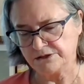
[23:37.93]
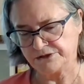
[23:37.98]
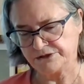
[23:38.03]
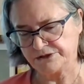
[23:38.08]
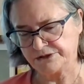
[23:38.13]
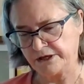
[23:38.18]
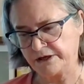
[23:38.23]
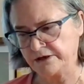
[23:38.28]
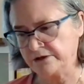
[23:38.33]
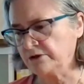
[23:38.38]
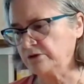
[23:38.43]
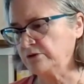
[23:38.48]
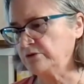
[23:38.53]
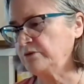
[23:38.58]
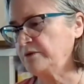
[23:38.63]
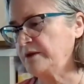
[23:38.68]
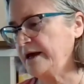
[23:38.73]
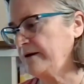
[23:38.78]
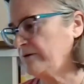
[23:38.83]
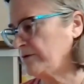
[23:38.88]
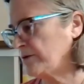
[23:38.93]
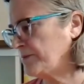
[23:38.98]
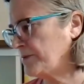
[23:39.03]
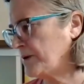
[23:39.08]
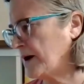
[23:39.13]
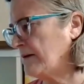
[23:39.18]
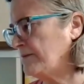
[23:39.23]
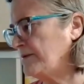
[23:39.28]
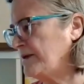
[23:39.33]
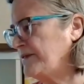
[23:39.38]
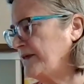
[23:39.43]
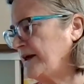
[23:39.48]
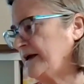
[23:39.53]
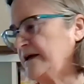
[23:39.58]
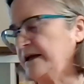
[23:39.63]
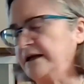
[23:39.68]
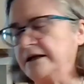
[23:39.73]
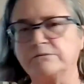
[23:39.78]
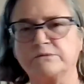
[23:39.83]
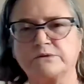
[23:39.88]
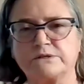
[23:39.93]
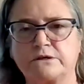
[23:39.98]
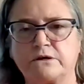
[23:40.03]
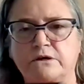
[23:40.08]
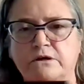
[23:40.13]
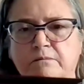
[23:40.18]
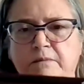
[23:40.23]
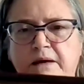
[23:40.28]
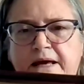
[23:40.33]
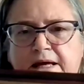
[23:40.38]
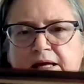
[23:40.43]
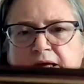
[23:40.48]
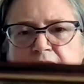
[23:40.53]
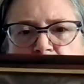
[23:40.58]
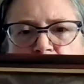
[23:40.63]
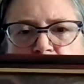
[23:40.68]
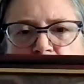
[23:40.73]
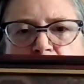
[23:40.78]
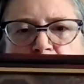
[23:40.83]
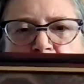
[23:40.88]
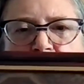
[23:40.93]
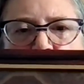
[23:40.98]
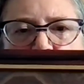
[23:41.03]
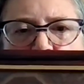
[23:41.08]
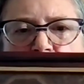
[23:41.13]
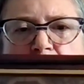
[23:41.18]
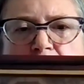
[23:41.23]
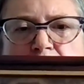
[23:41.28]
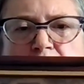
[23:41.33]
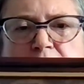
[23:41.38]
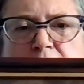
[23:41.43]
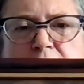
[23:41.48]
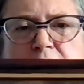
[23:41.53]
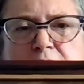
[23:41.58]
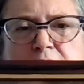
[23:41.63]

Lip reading: So they were probably thinking it was going to make it look better.